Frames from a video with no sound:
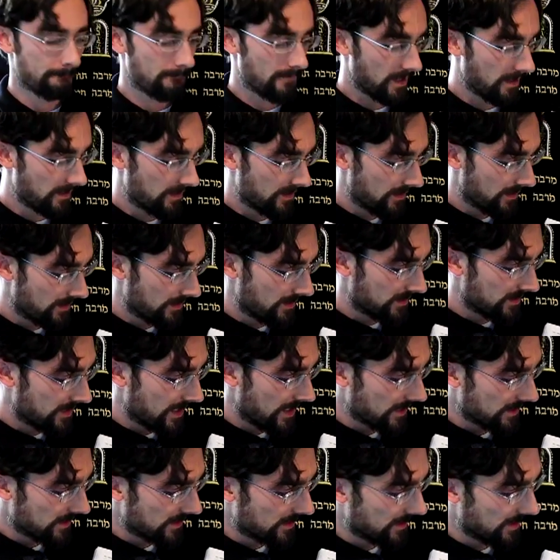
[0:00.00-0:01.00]
the, the
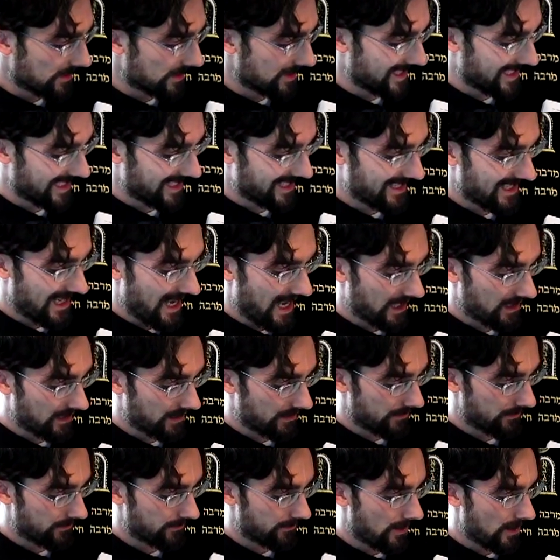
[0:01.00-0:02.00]
text doesn't exactly
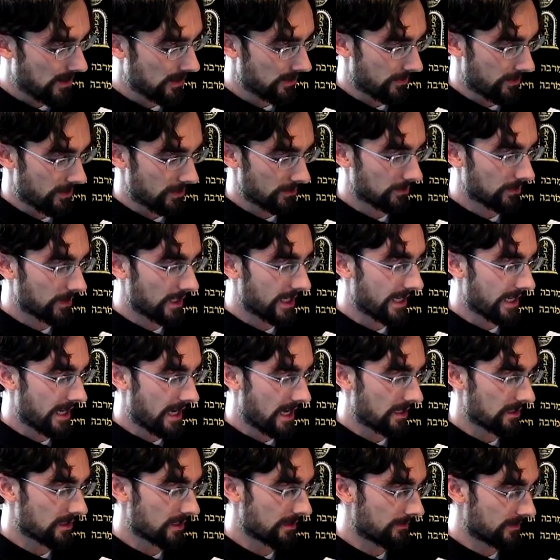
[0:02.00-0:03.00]
follow the
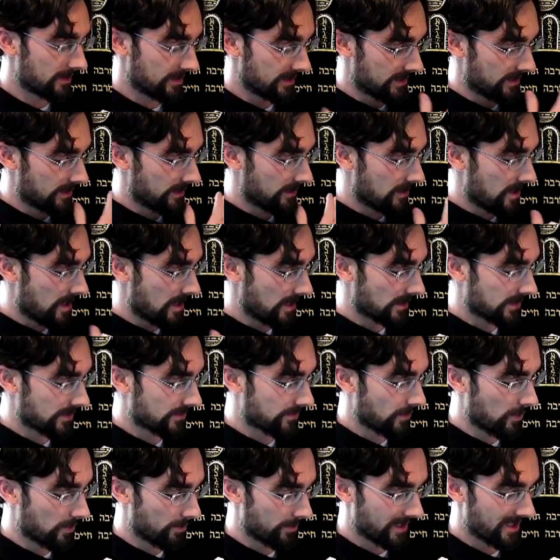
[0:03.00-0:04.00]
layout of the synagogue
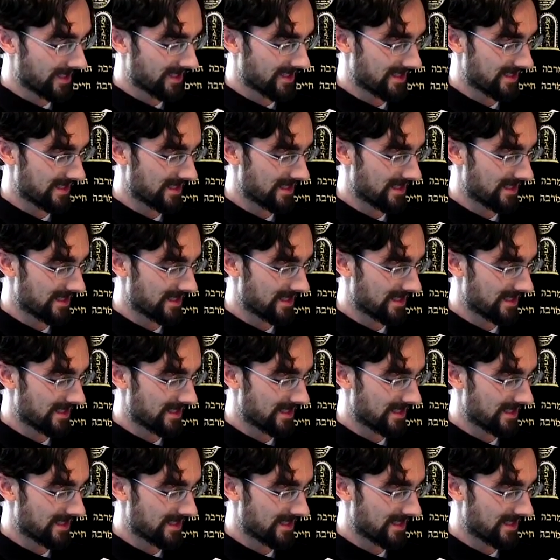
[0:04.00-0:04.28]
scroll because